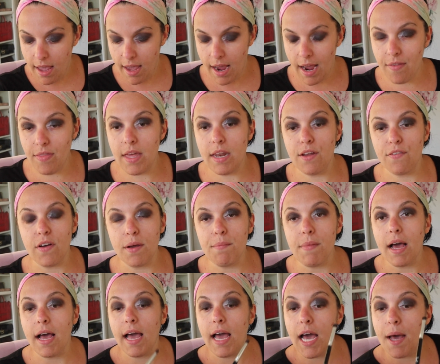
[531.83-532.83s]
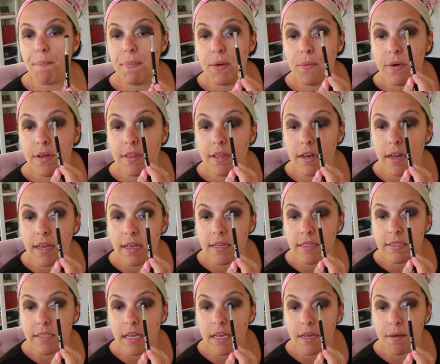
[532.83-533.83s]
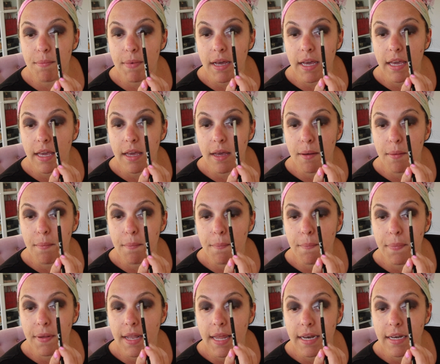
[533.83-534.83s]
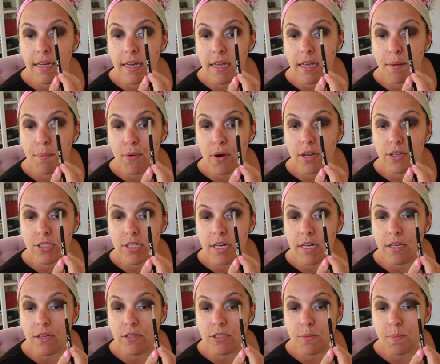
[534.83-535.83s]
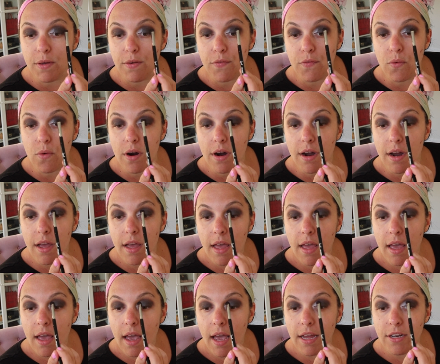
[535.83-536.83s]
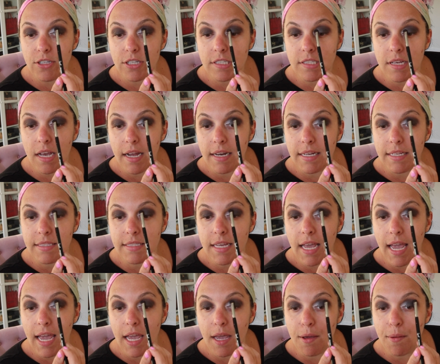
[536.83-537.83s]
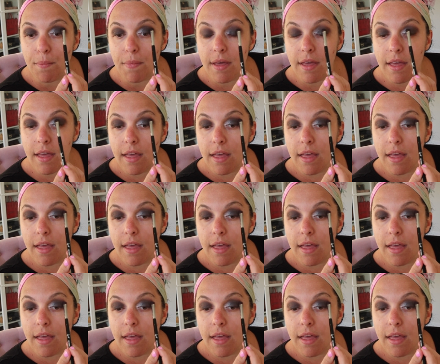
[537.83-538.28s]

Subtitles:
And then if I'm not happy with it, I could take my blending brush that I used before and just kind of tame